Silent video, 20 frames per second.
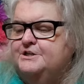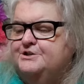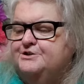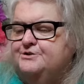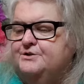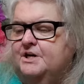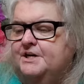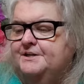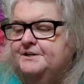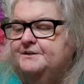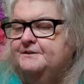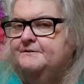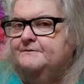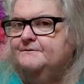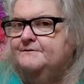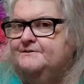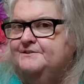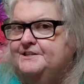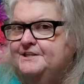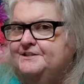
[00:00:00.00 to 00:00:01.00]
Trying to
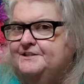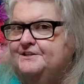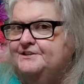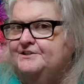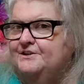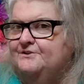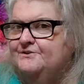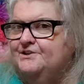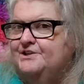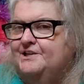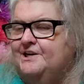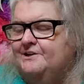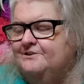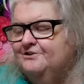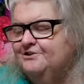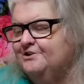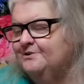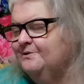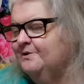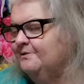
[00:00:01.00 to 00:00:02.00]
set this on the
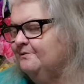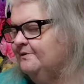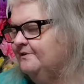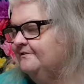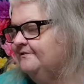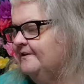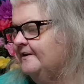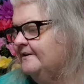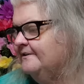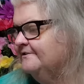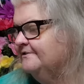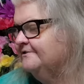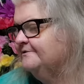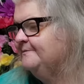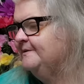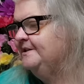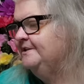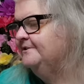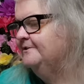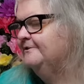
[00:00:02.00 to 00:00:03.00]
coaster where it won't fall,
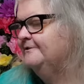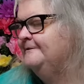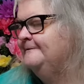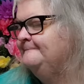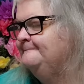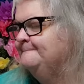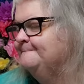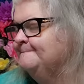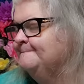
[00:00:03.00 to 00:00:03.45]
spill.